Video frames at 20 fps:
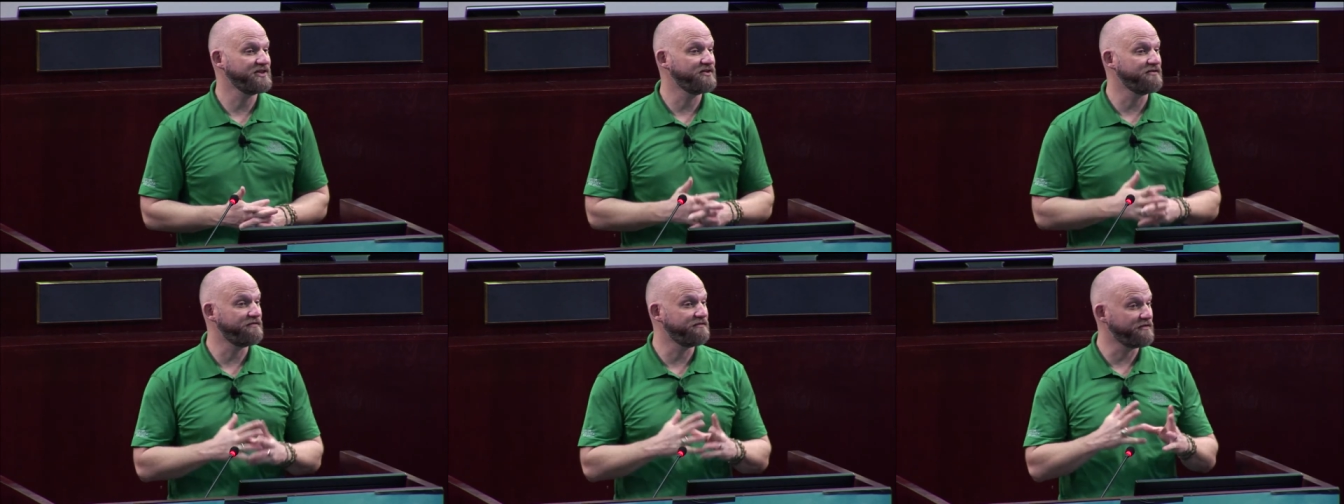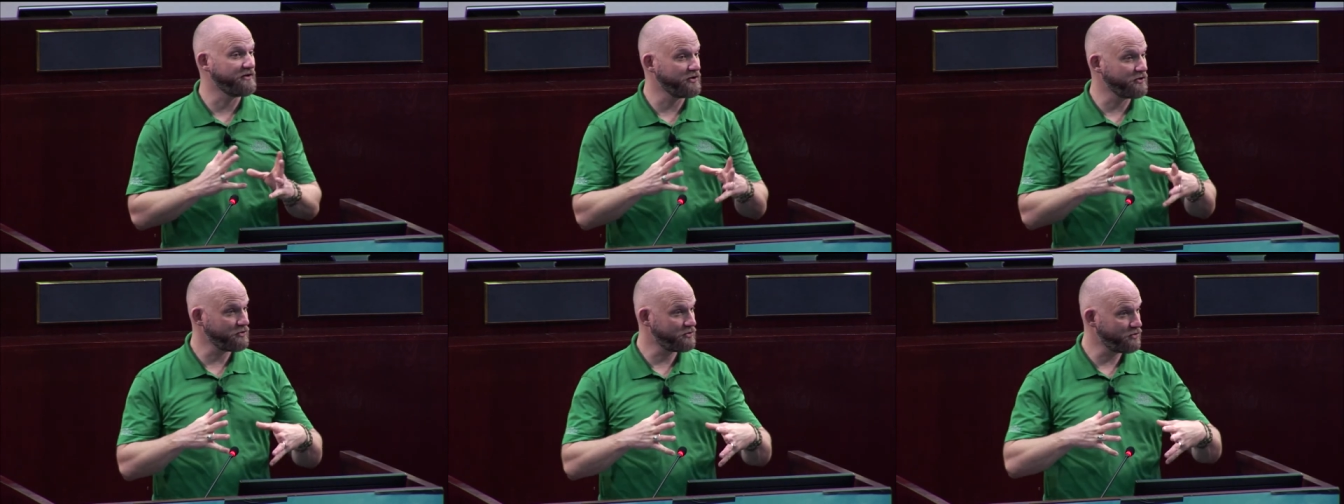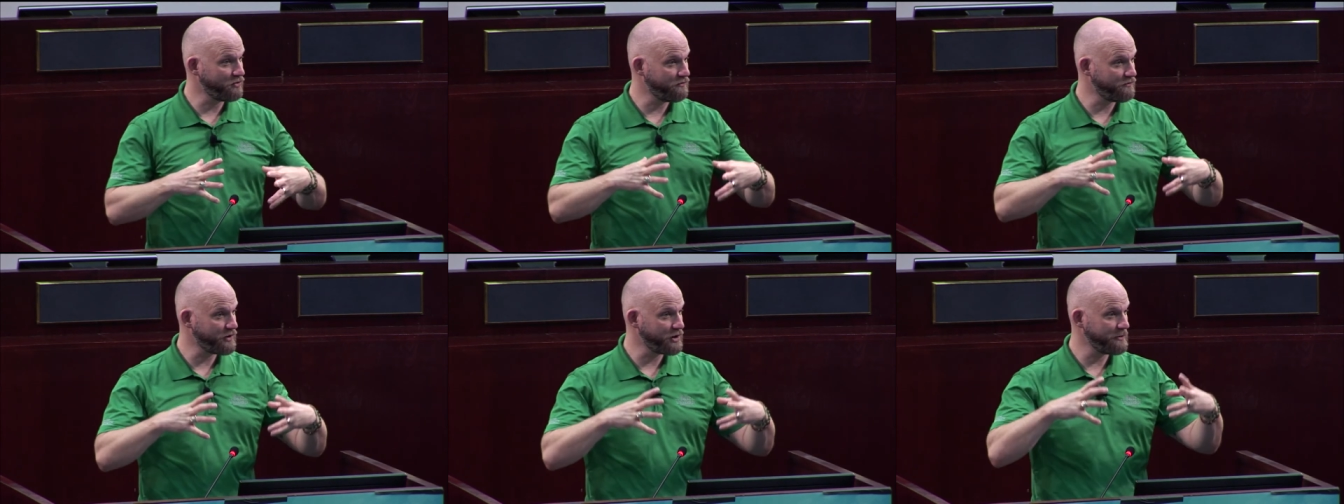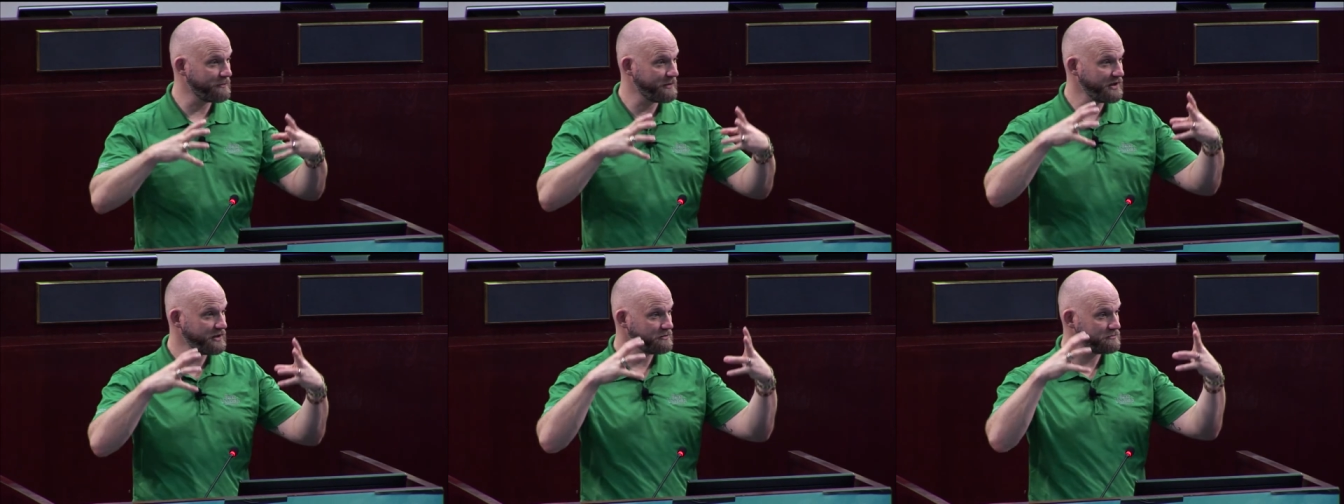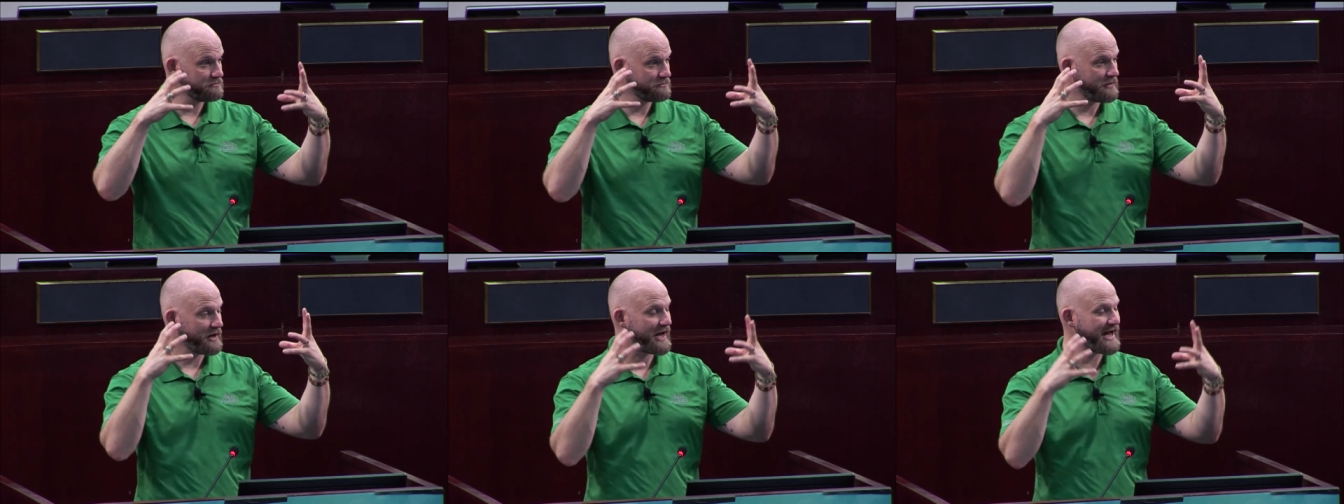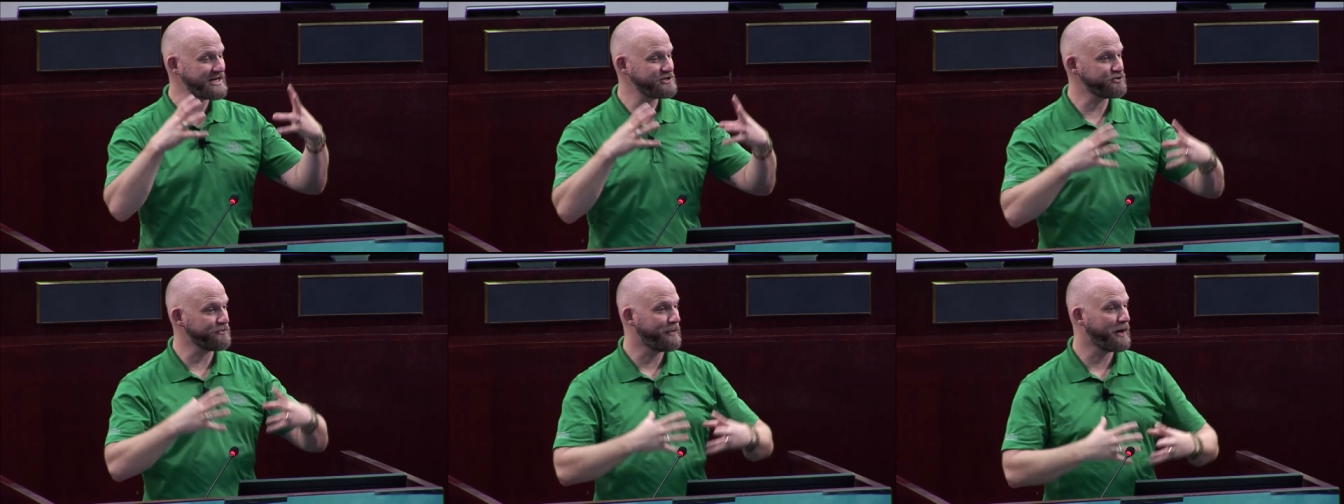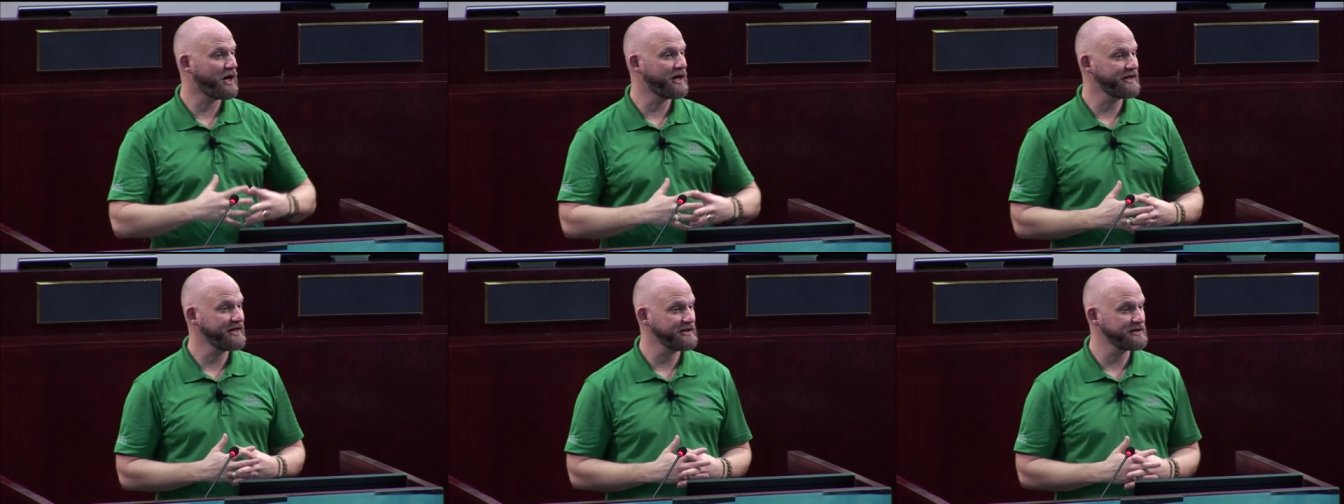the vertical farming,
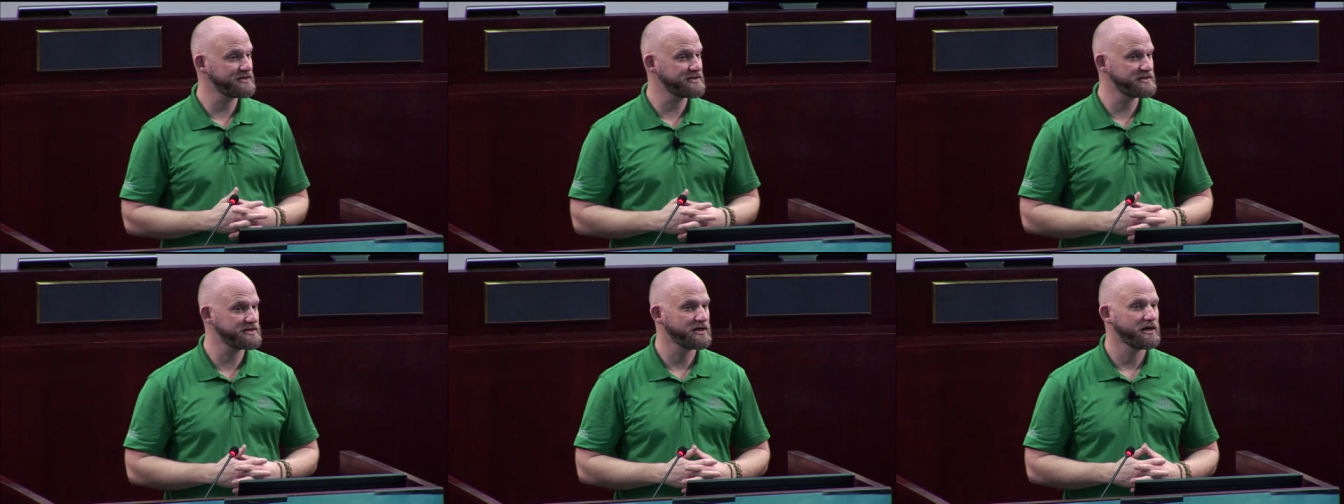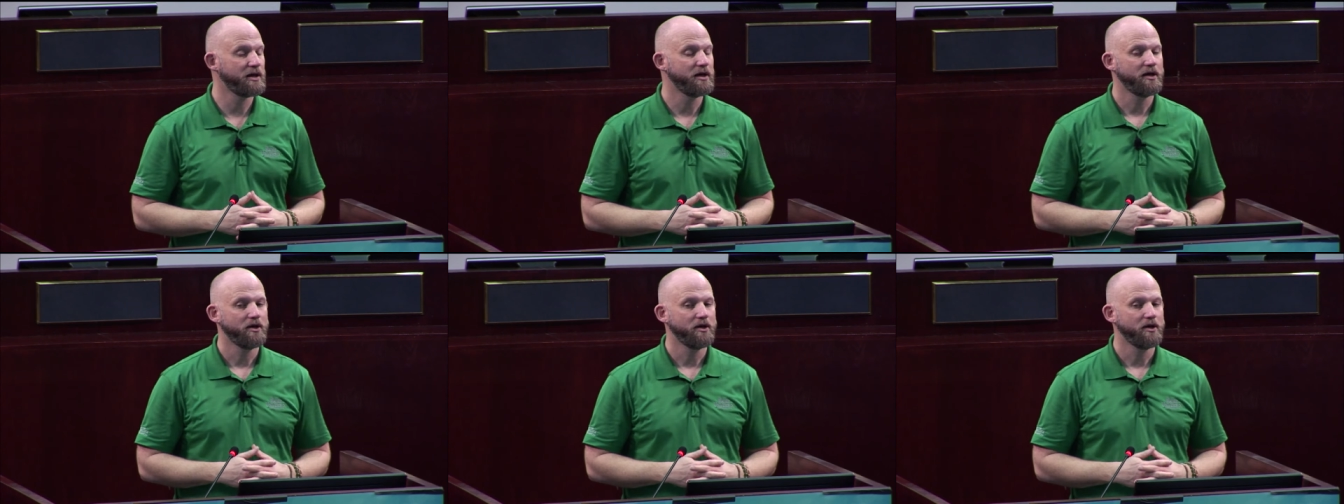hydroponics.